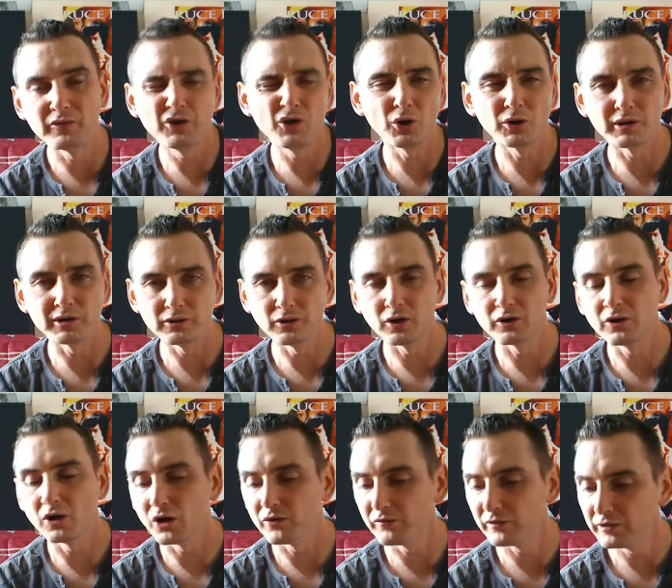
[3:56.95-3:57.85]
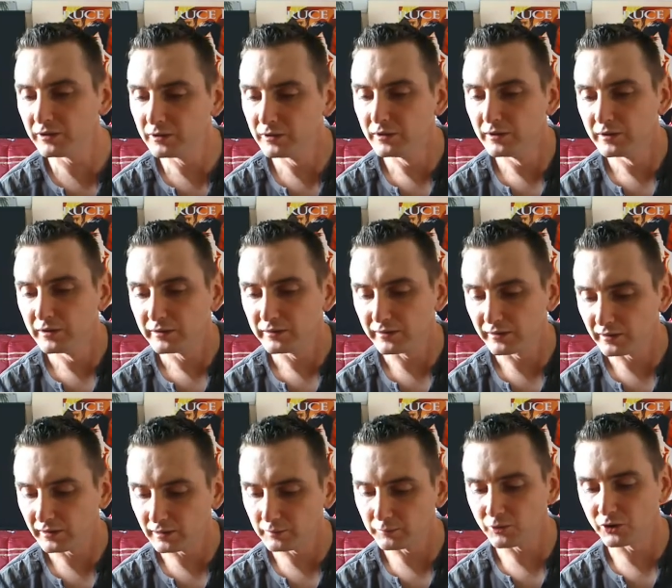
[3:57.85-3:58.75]
The only non-horror
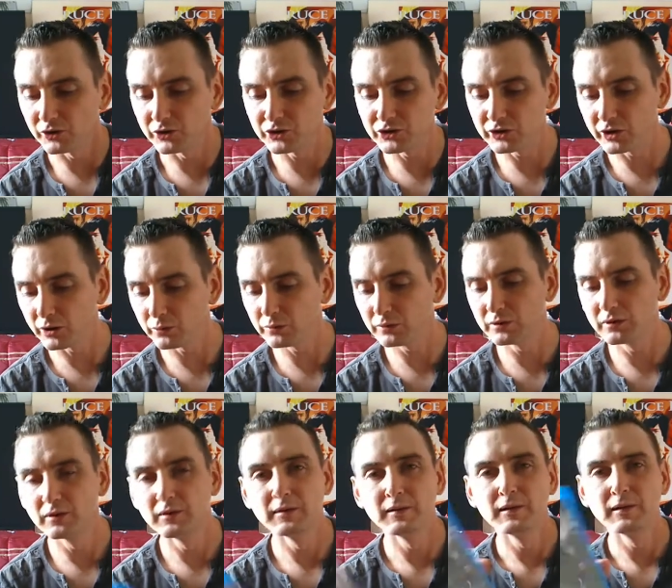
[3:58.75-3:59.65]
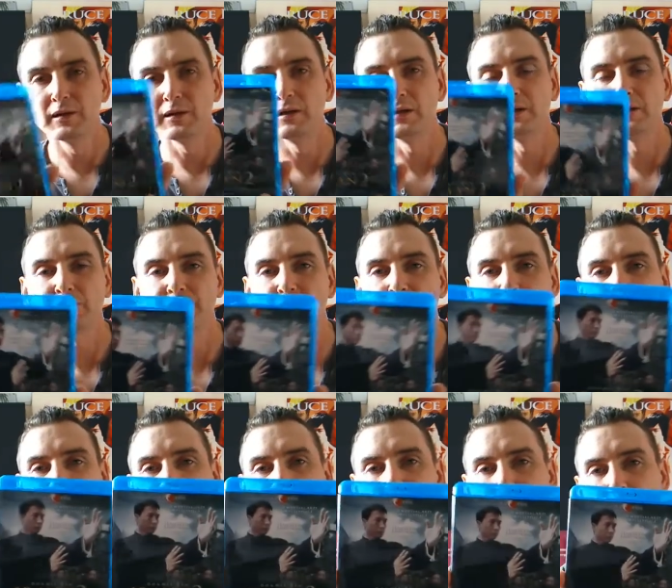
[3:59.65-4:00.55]
that I'm going to show is uh,
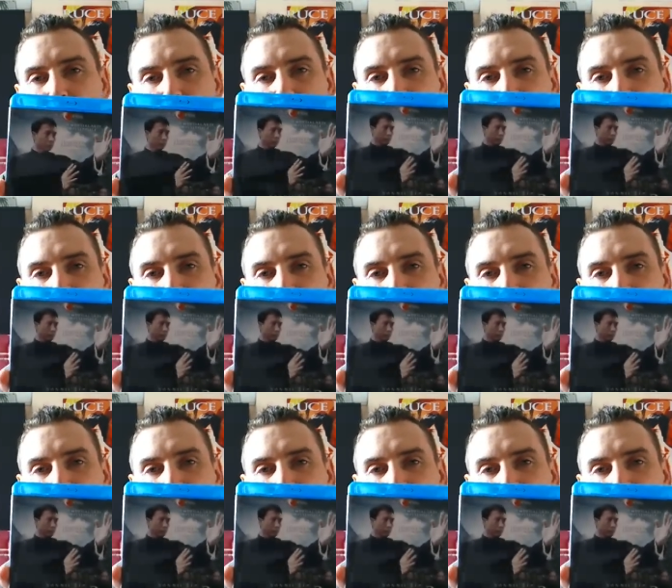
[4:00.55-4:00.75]
Ip